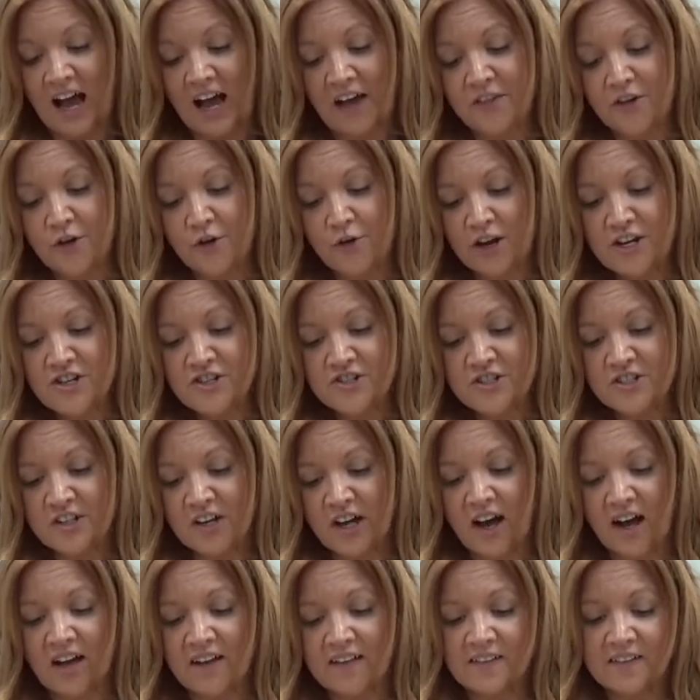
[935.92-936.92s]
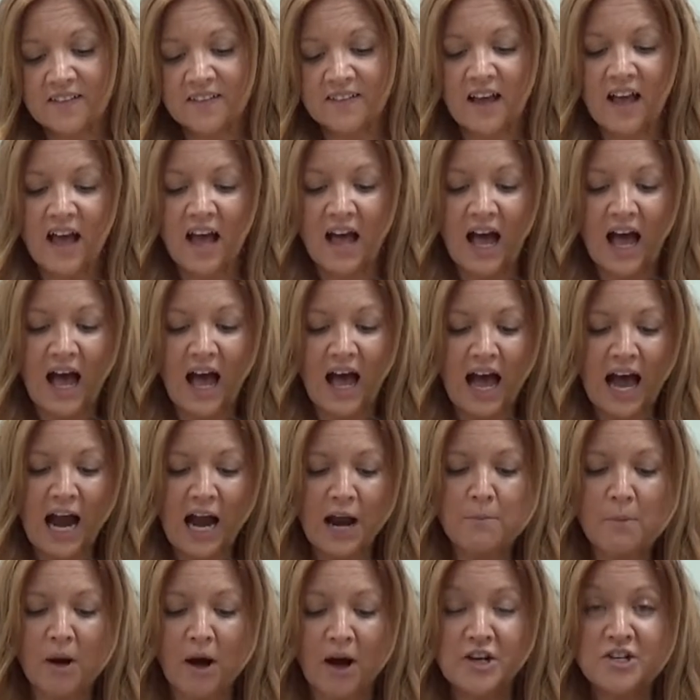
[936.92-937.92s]
and the question asks
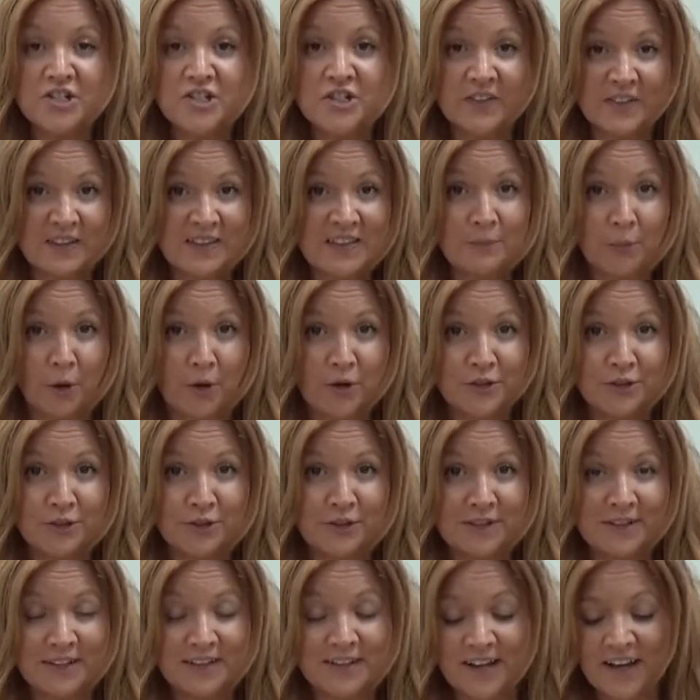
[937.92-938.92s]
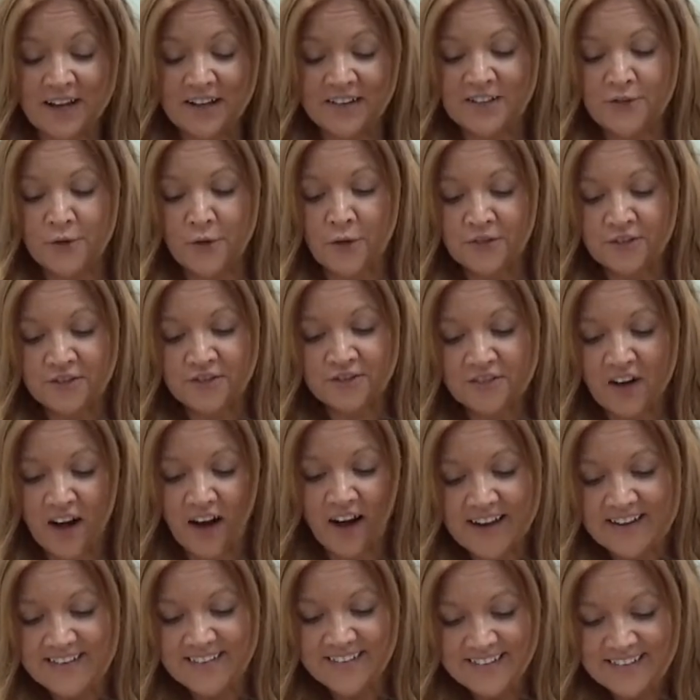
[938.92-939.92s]
how much is in the bottle. So you've got to
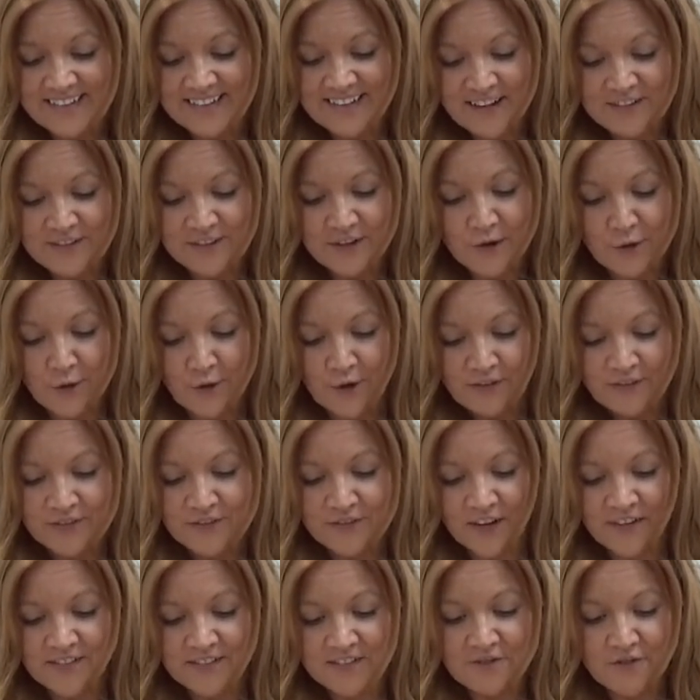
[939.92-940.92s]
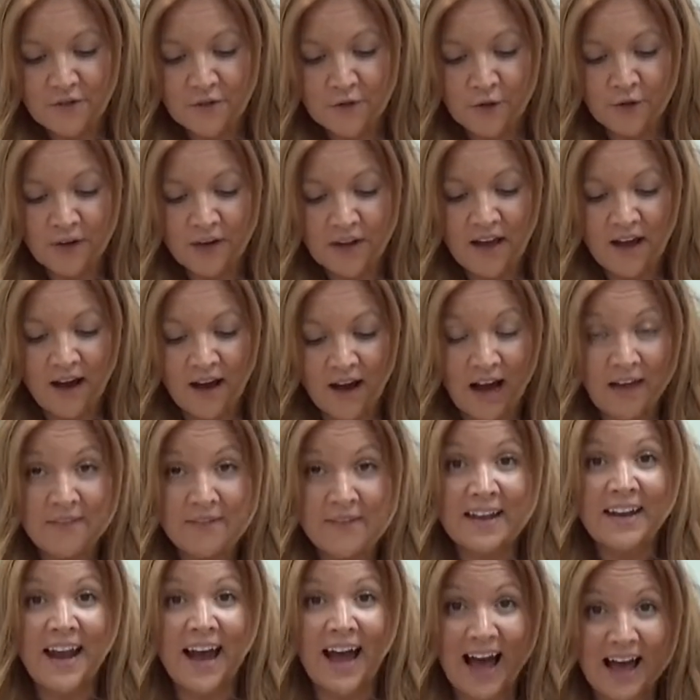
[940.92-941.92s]
find the coins first of all,
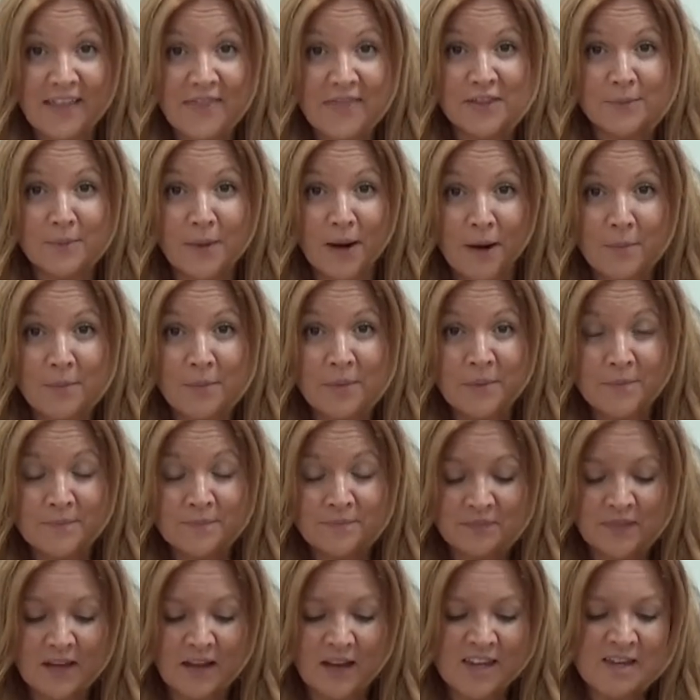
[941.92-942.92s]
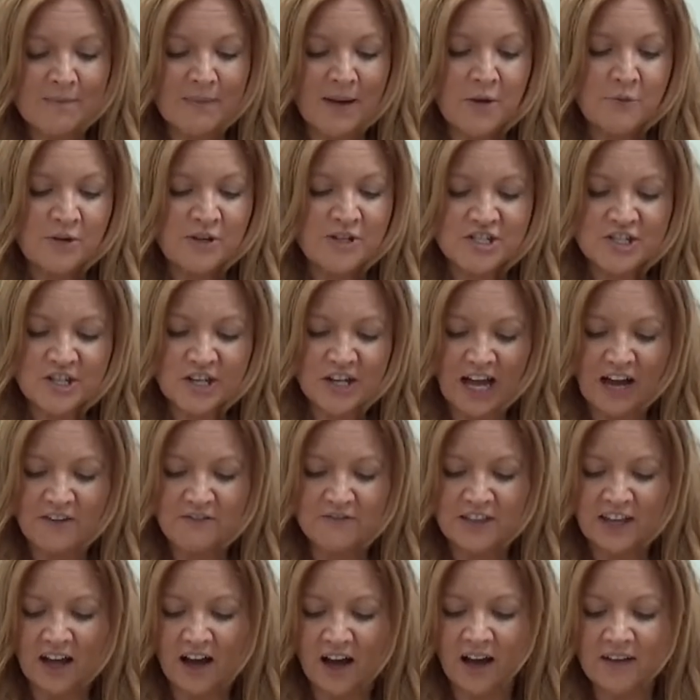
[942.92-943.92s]
and then add them up. You might wish to
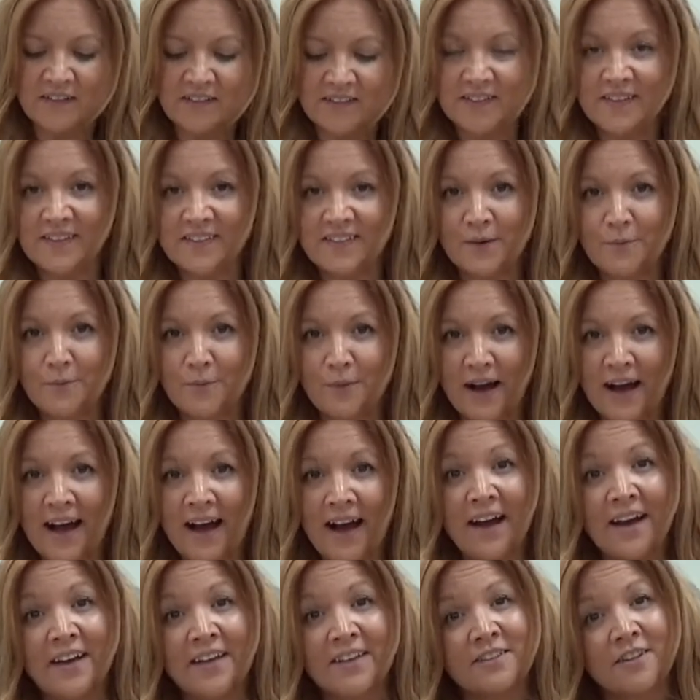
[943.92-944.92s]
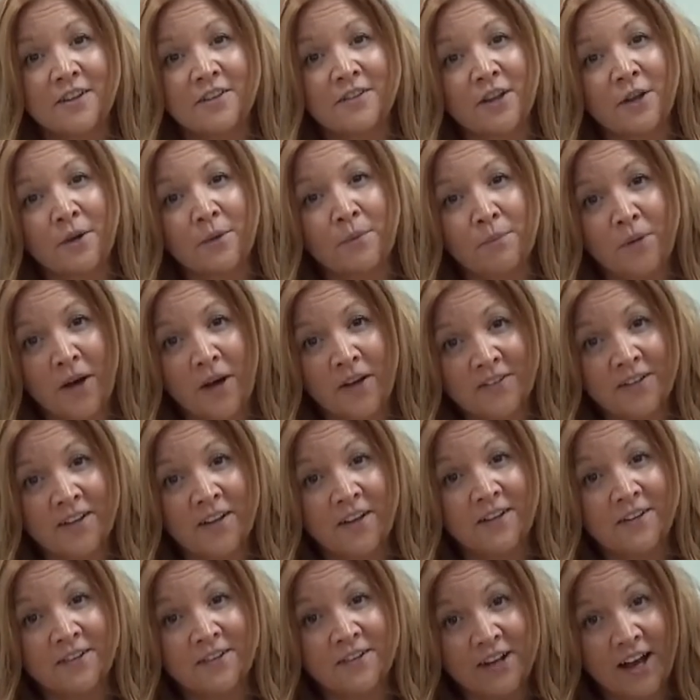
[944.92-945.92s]
have the answer somewhere so the
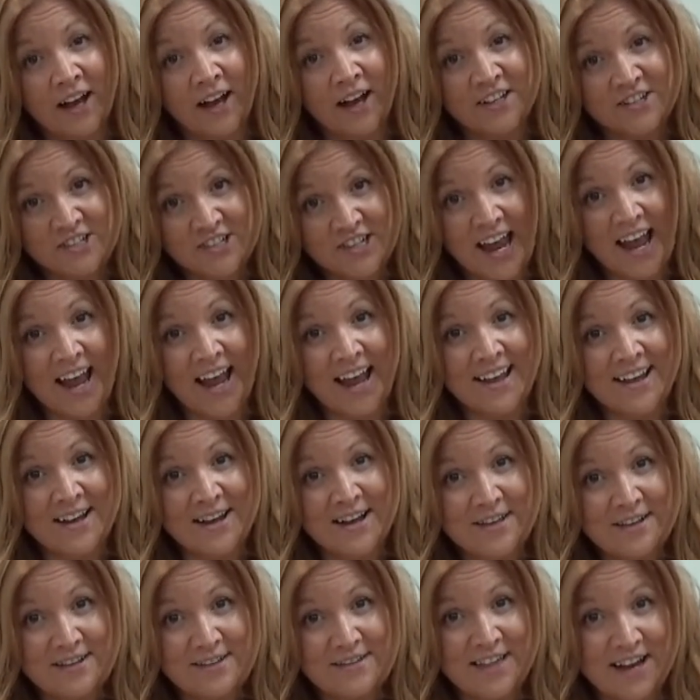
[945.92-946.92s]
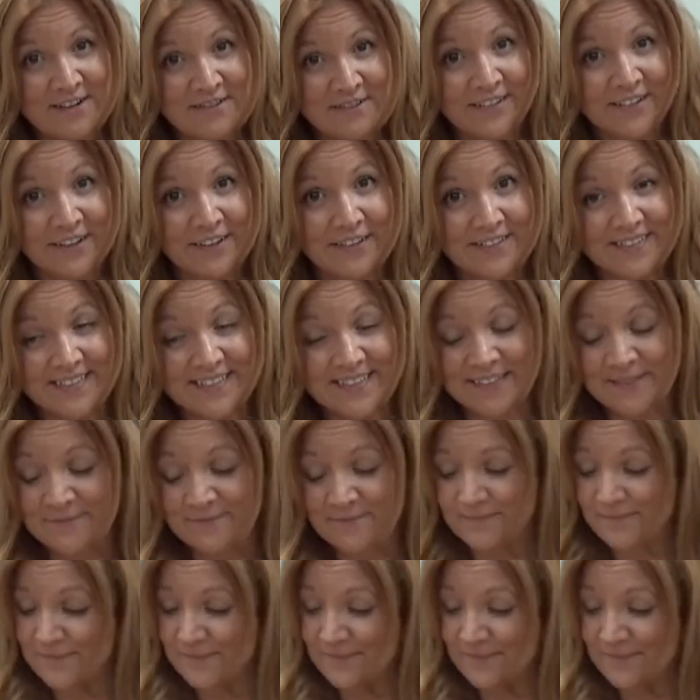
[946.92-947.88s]
person can check their results.